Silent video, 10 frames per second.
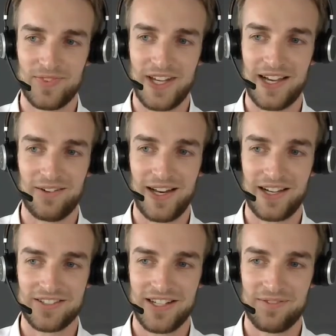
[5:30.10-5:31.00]
Yeah, like
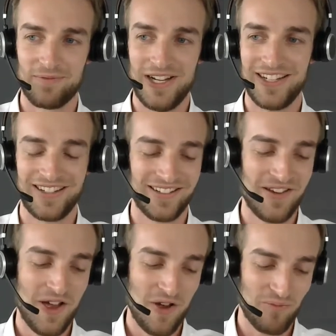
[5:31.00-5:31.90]
I said,
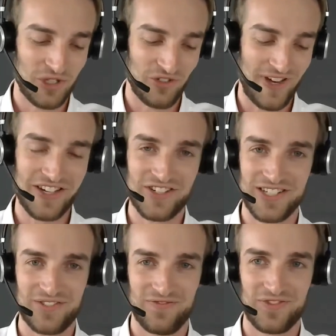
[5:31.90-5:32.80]
motivation
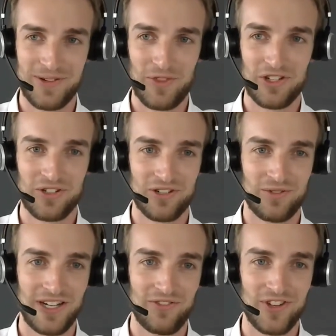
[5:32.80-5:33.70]
is something you can
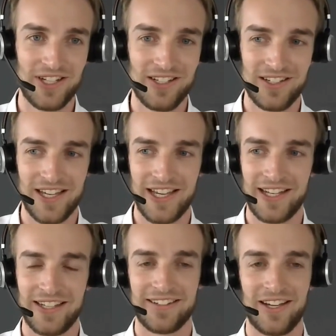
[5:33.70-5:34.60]
really feel.
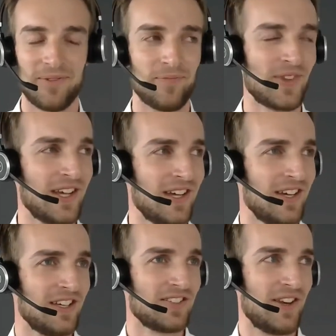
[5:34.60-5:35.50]
And
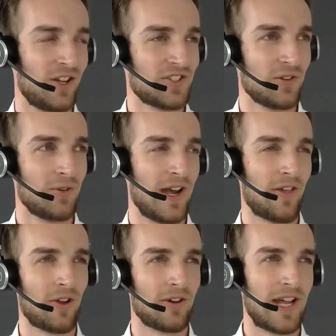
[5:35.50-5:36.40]
then also
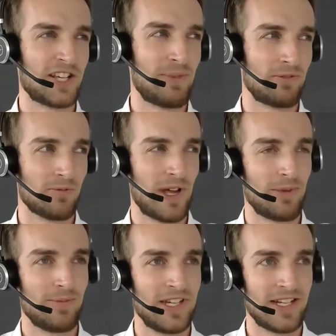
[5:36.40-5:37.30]
another aspect would
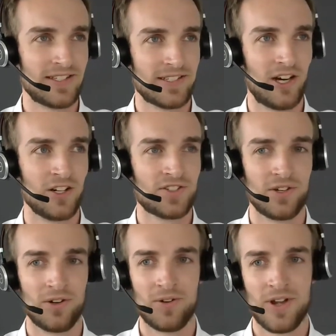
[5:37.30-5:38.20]
maybe be that
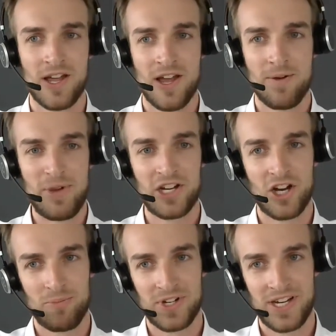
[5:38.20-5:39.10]
also big
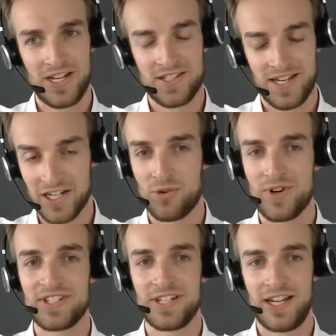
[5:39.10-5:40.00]
companies
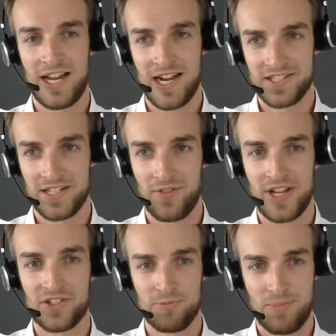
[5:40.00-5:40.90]
increasingly asking their
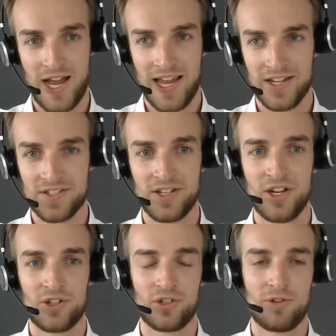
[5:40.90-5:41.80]
suppliers
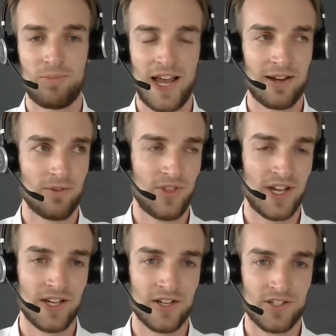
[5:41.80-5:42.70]
to comply with
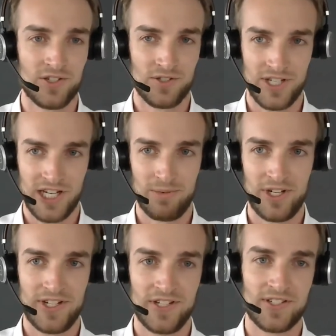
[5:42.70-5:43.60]
their
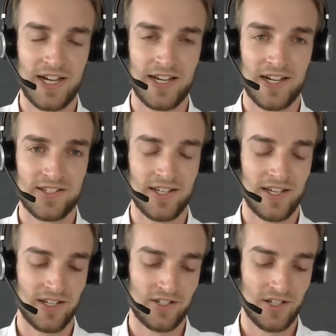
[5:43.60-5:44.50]
sustainability standards.
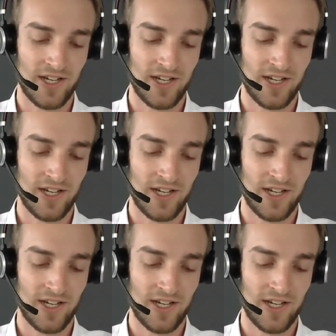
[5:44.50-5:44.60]
And